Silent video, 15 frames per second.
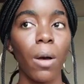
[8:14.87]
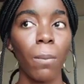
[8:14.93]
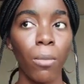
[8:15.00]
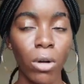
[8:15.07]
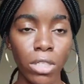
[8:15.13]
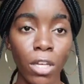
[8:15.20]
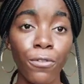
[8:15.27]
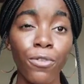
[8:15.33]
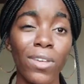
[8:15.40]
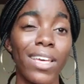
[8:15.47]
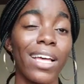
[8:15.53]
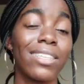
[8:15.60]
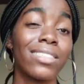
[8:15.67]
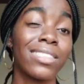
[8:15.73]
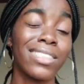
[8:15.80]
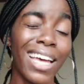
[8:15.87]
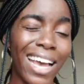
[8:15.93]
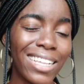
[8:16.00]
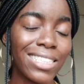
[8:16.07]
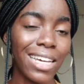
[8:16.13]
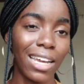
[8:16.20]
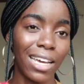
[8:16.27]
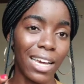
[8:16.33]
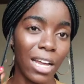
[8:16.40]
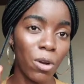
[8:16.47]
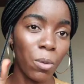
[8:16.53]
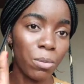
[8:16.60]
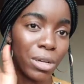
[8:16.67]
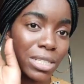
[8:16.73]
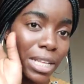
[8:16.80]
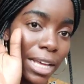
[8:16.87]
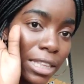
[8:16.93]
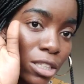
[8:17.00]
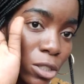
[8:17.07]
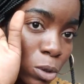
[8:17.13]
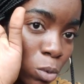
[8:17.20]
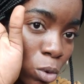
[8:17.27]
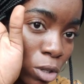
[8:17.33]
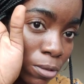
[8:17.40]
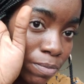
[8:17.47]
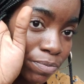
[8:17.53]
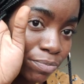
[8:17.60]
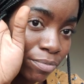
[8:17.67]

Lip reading: But if you get tight Kanekalon braids like this one,